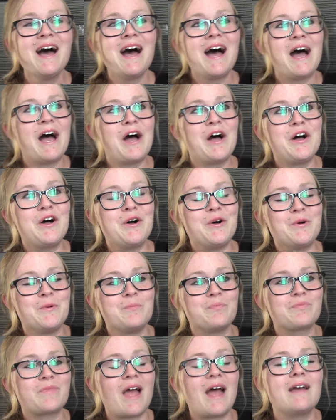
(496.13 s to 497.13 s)

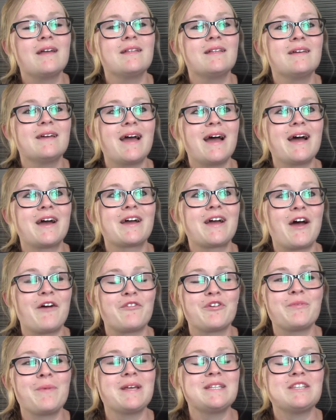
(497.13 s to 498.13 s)
I
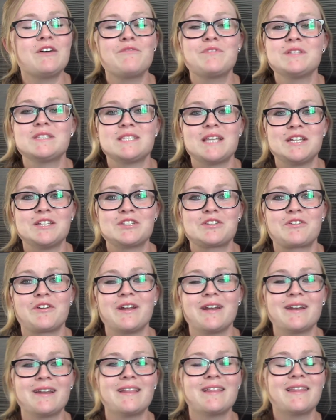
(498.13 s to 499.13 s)
covered myself in
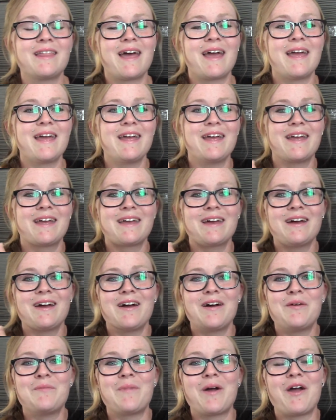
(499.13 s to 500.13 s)
sunscreen. Like,
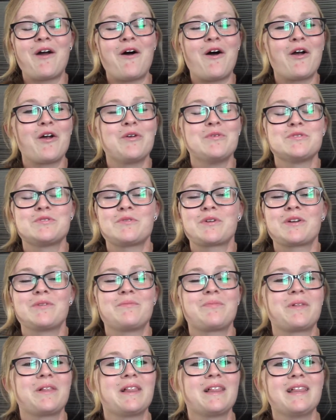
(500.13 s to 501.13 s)
my arms were
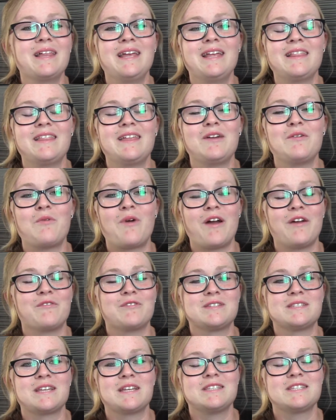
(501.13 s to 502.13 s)
completely white
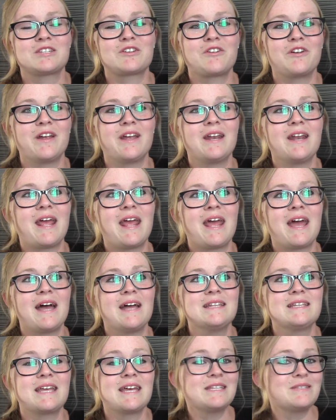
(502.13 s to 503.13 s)
with sunscreen,
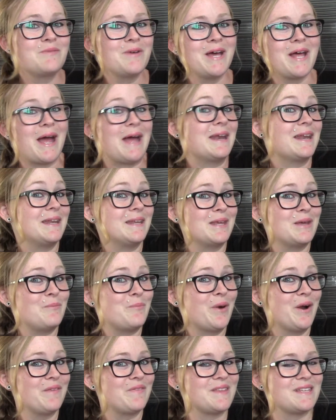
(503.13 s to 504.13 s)
and guess what? I didn't get
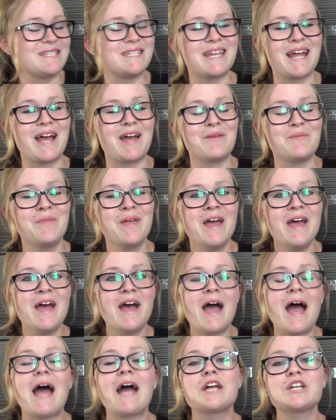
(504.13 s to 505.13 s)
burnt this time.
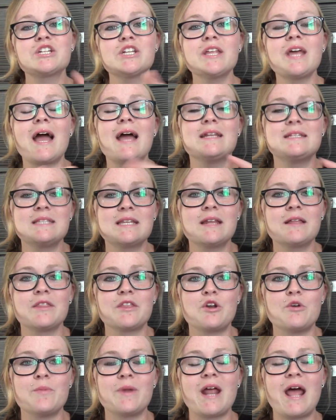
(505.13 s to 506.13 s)
Actually, I did a
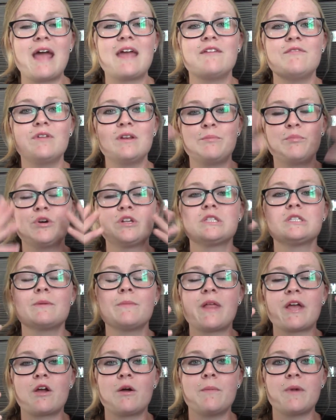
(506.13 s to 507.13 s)
little bit. I even put some
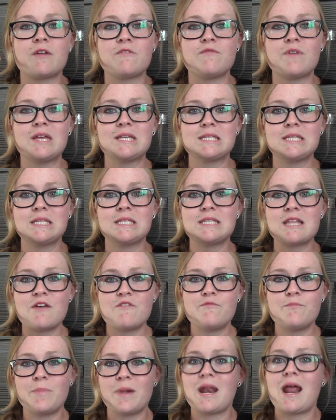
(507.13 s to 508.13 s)
like on my face and
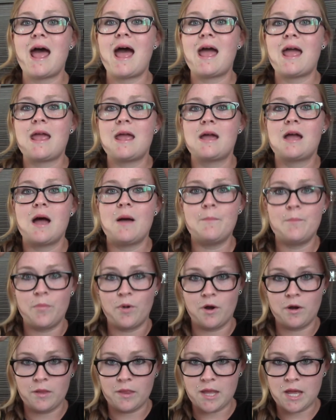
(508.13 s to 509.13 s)
stuff, but I got
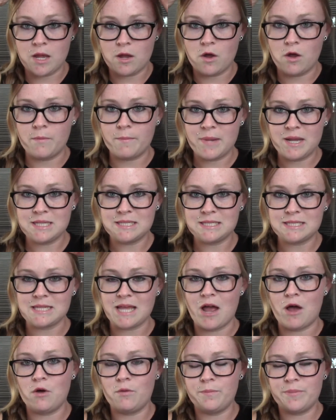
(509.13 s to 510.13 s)
burnt like on my
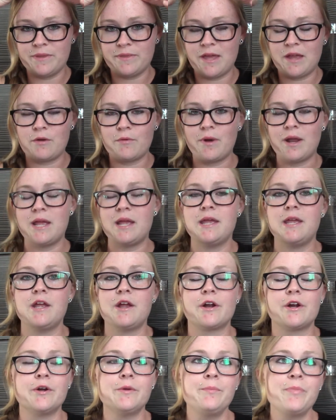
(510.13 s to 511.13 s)
scalp and like right
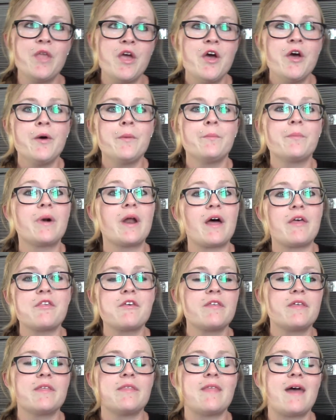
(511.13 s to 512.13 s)
here. But
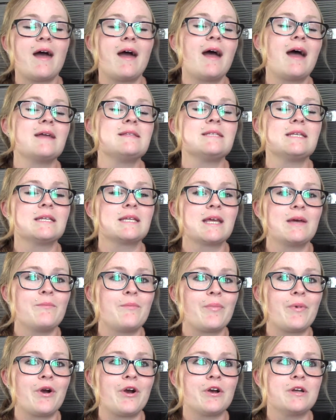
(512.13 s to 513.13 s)
other than that, I didn't
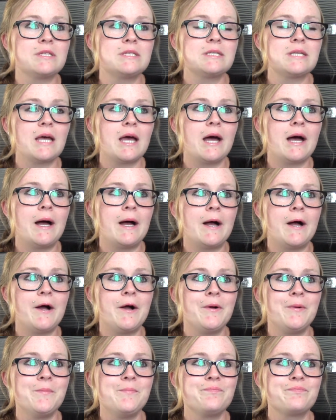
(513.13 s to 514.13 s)
get burnt.
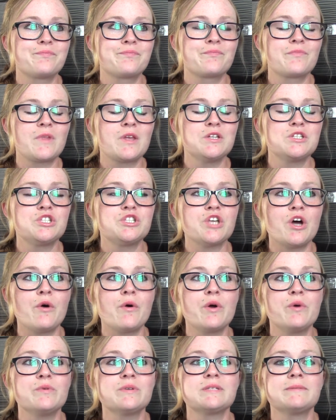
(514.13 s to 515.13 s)
So
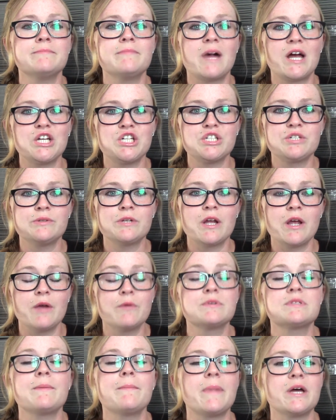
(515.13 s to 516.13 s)
it was a much
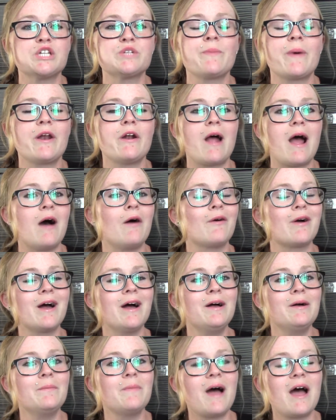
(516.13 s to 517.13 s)
better
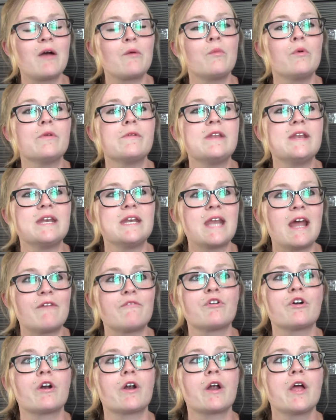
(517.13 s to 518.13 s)
outcome. I will
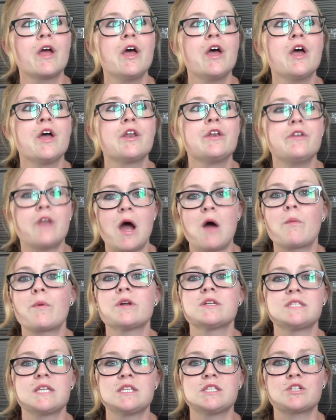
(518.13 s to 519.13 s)
never not wear
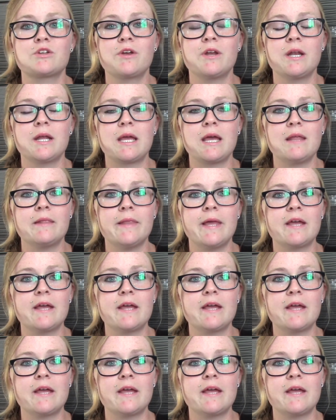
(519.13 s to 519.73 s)
sunscreen again.